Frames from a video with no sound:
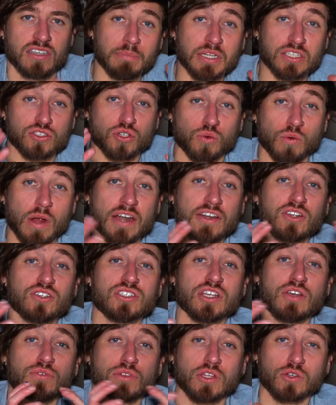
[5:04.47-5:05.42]
But surrounding
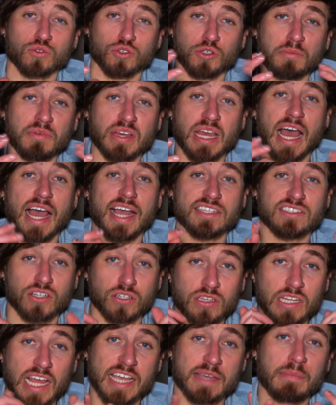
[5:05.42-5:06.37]
yourself with a group of guys
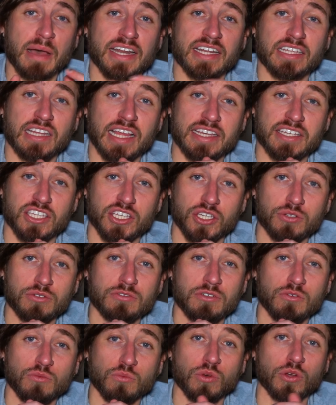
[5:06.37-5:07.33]
that are like-minded like
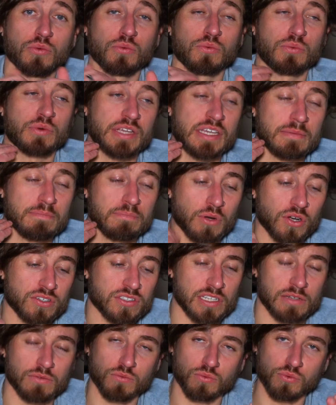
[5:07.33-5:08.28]
you will
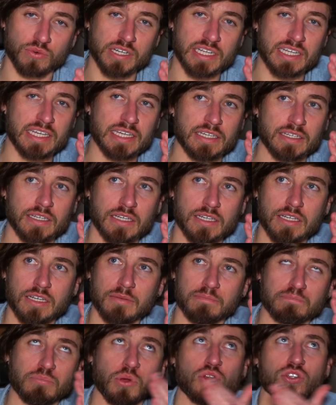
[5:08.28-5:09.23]
reimburse and re
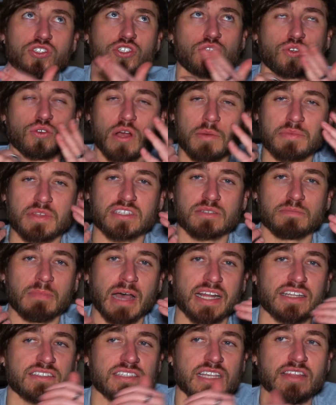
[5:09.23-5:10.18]
bolster up this
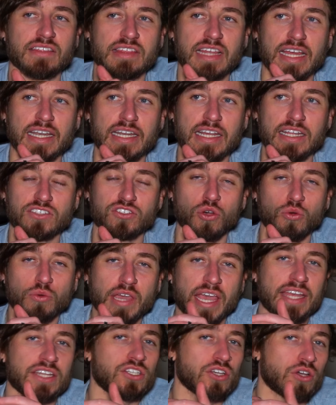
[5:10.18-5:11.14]
mindset that it's
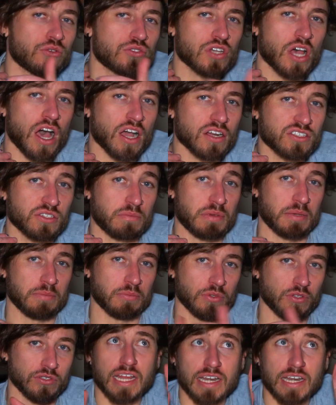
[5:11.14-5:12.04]
okay to go talk to people.